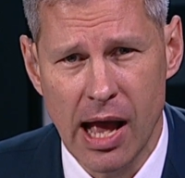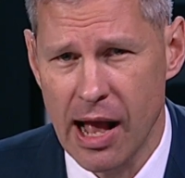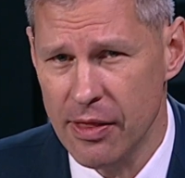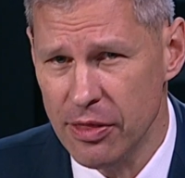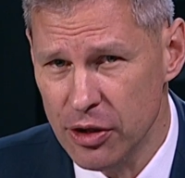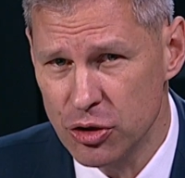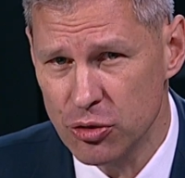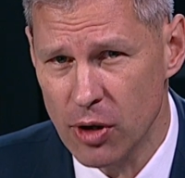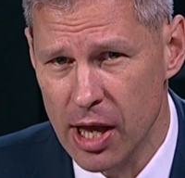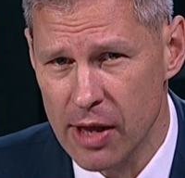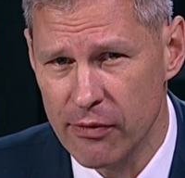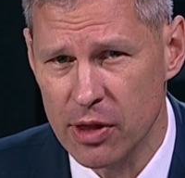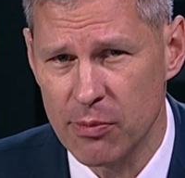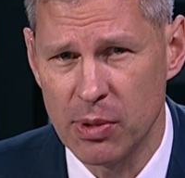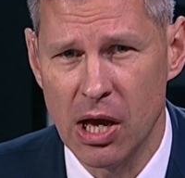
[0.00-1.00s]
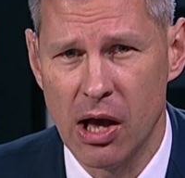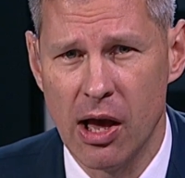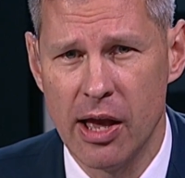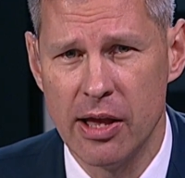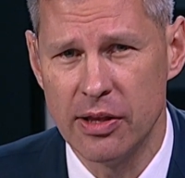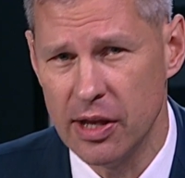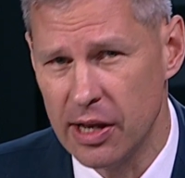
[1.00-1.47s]
and the drivers
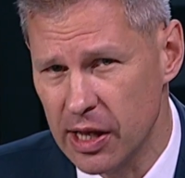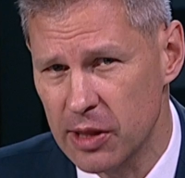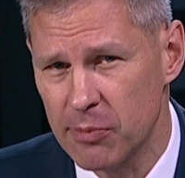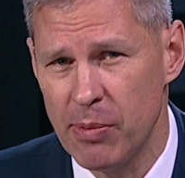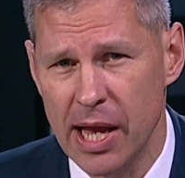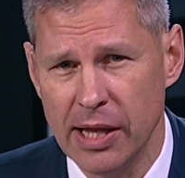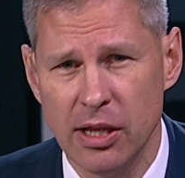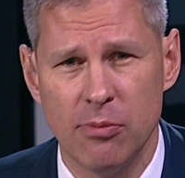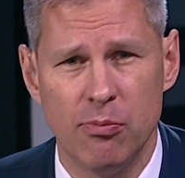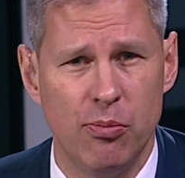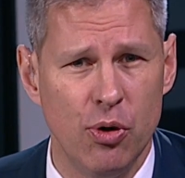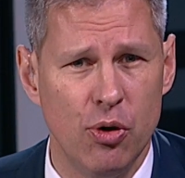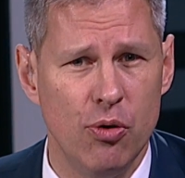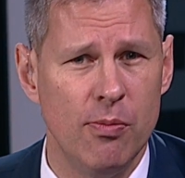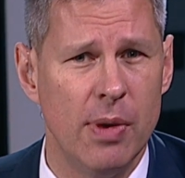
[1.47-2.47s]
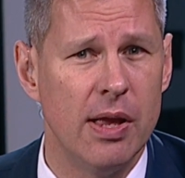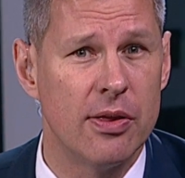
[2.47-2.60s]
behind an expected boom